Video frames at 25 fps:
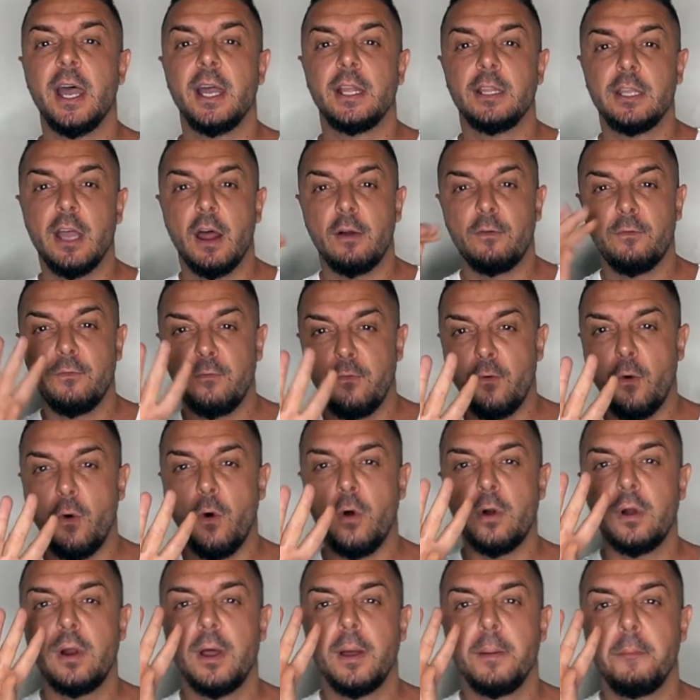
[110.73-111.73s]
there are
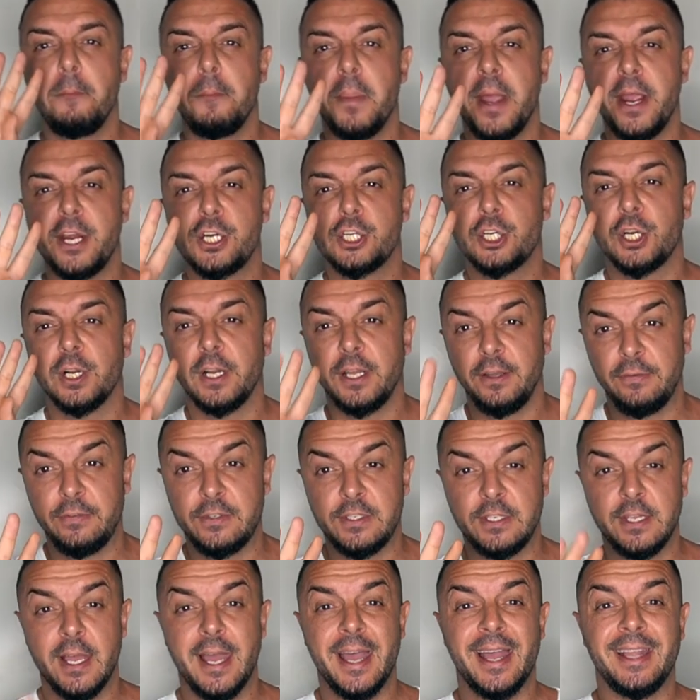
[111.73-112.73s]
four major
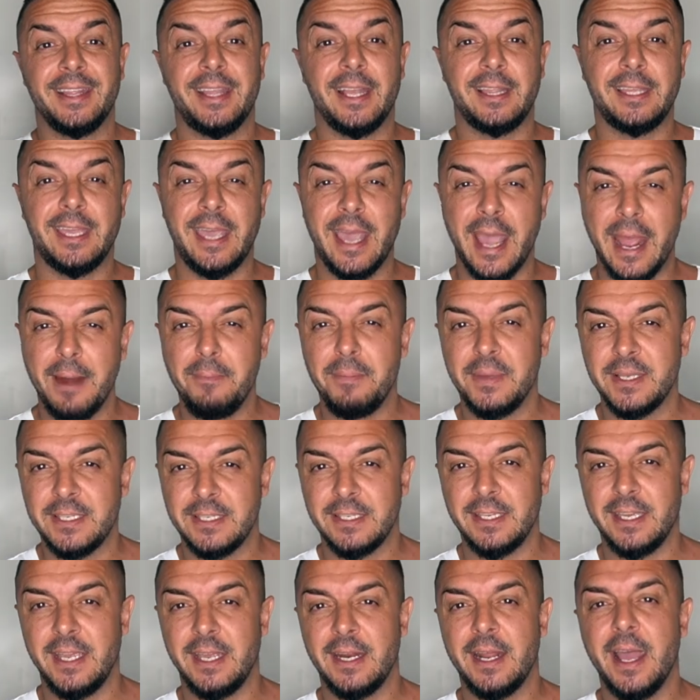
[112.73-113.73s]
lifts that can be
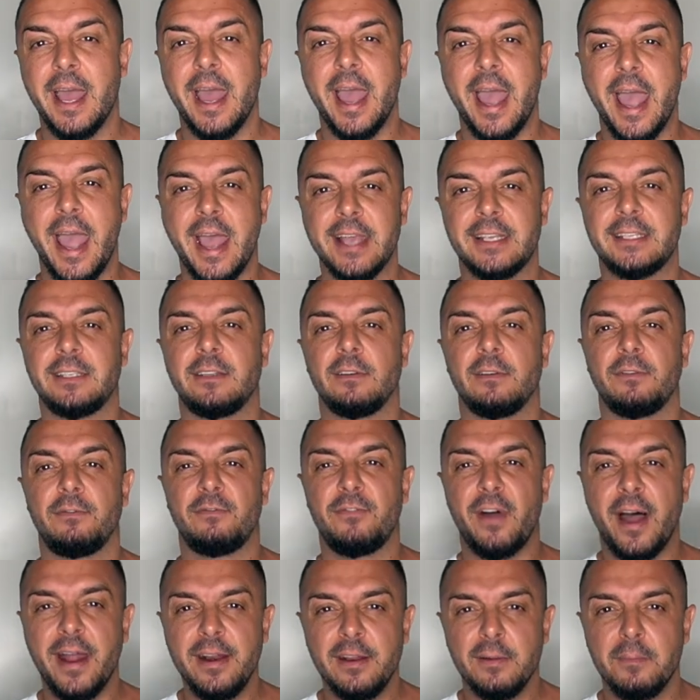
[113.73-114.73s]
seen as the
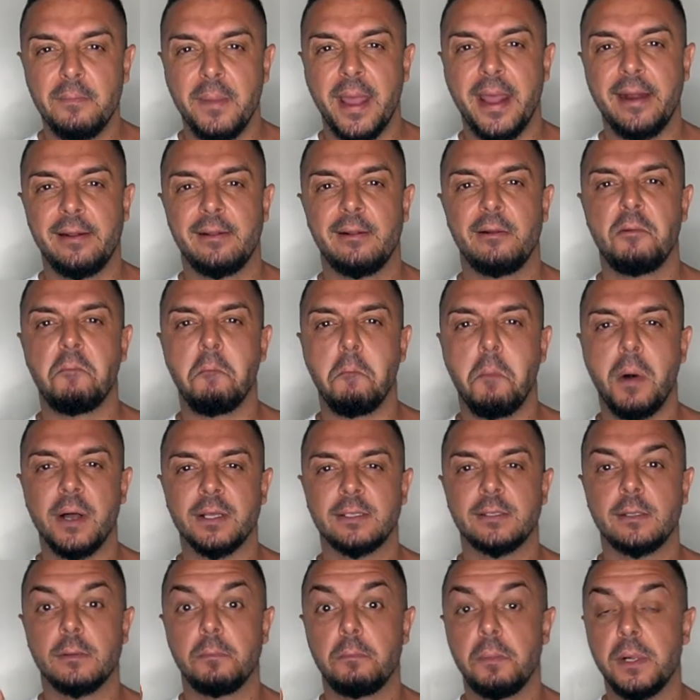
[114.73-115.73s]
fundamental
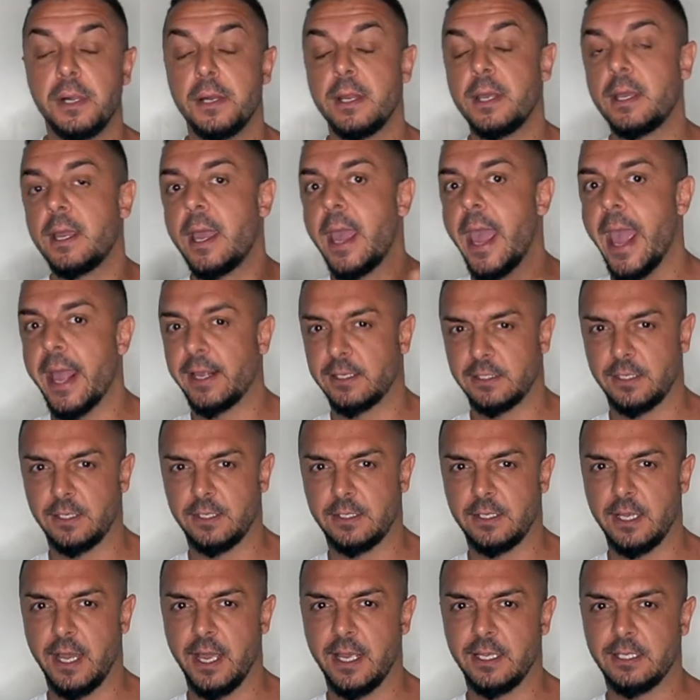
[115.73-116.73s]
muscle building
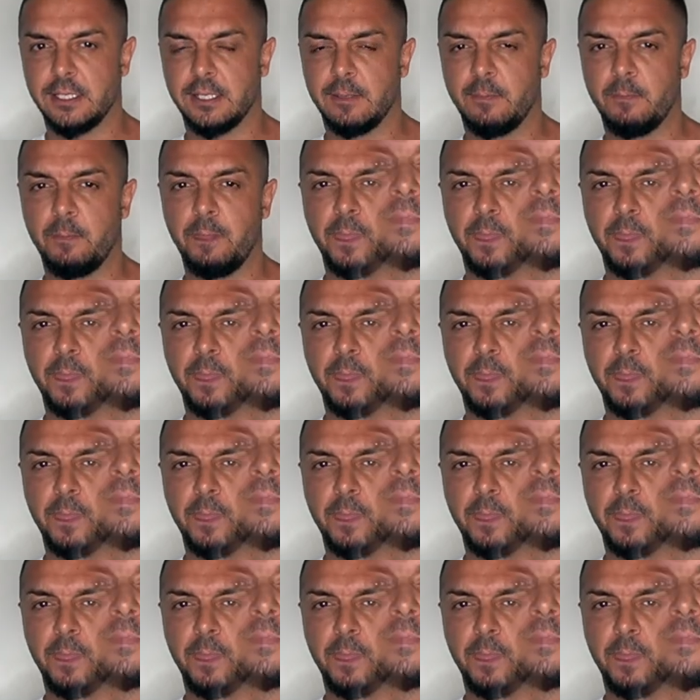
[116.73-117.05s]
exercise.